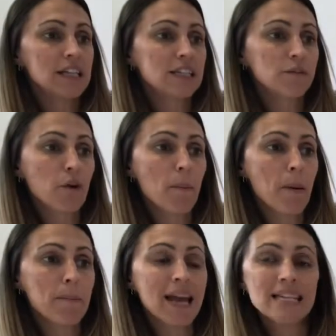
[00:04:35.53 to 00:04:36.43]
it's from
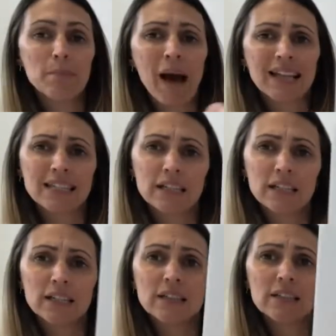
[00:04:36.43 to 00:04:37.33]
Made It
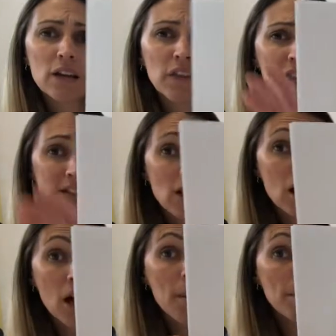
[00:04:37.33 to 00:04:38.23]
Patterns. I think that's
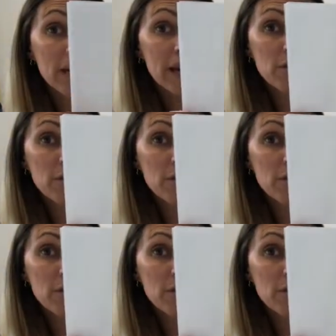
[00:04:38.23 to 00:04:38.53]
her company